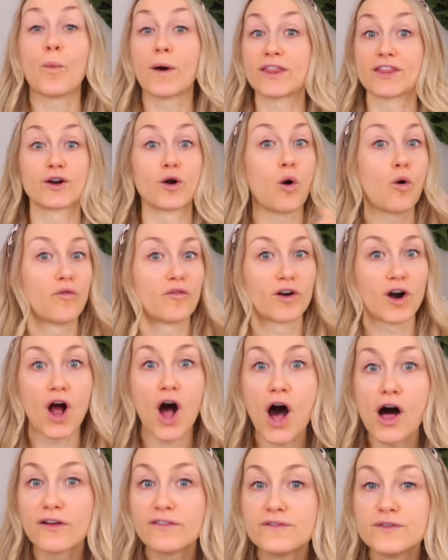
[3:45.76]
whether
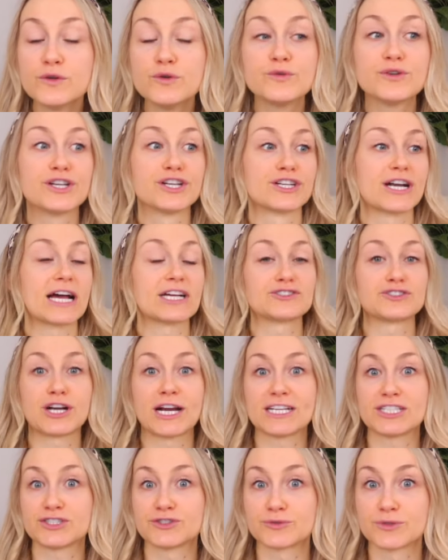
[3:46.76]
overall food, you're not
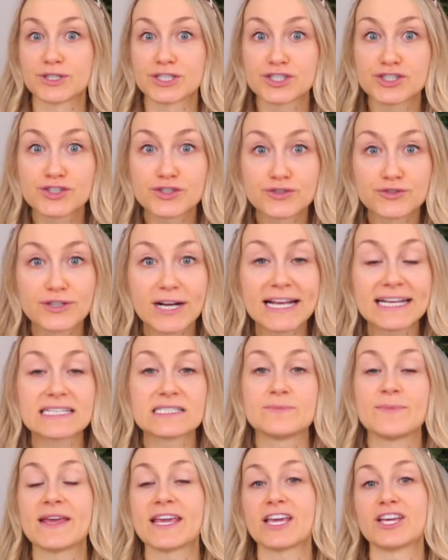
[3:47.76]
trying to
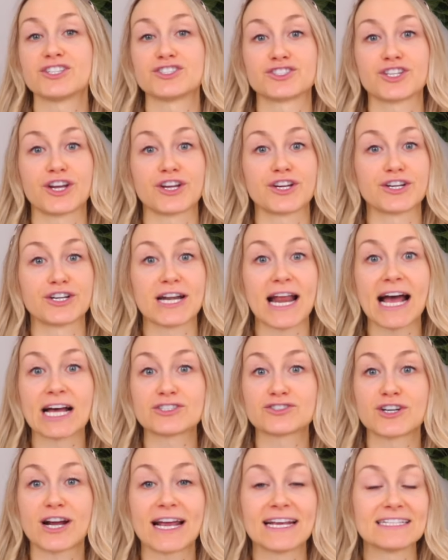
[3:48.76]
restrict, making sure you're
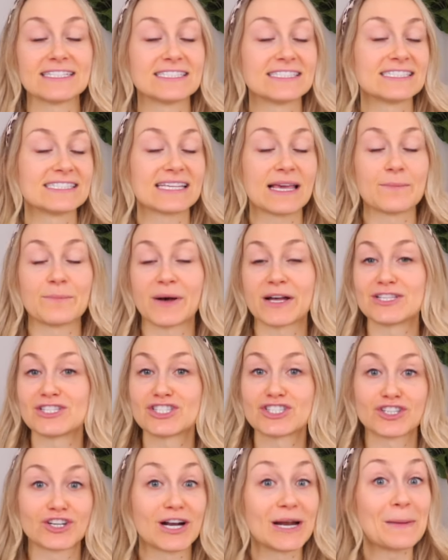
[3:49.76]
not trying to skimp on
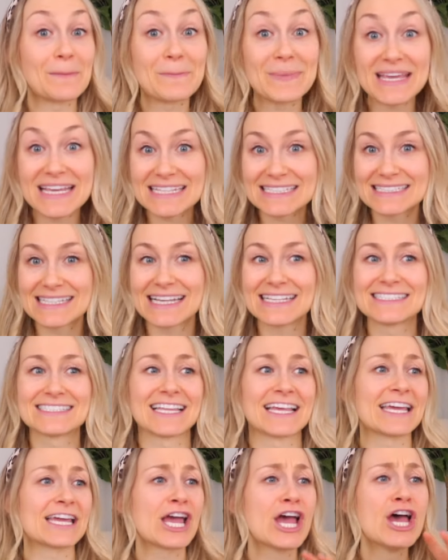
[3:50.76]
certain pieces
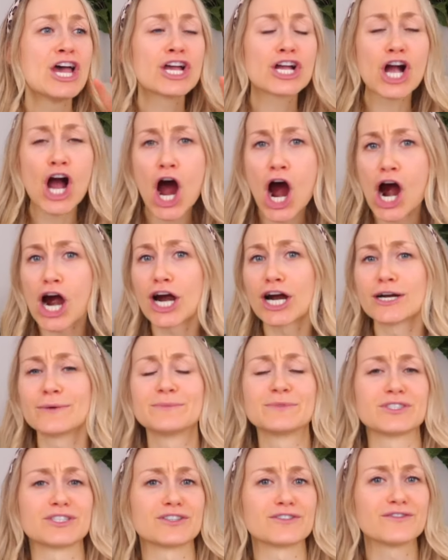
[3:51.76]
like
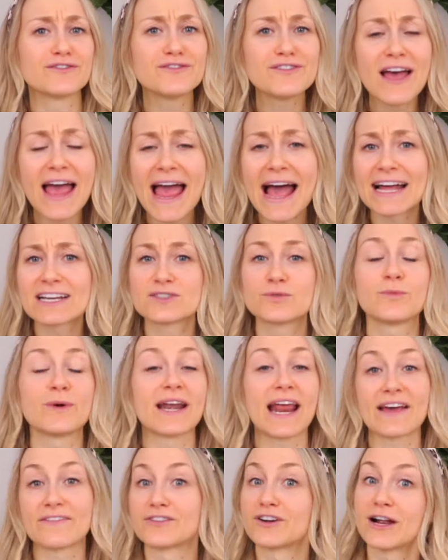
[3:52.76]
carbs or fat,
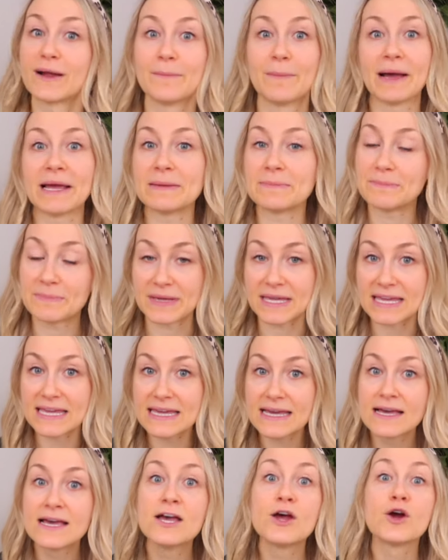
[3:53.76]
whatever it might be,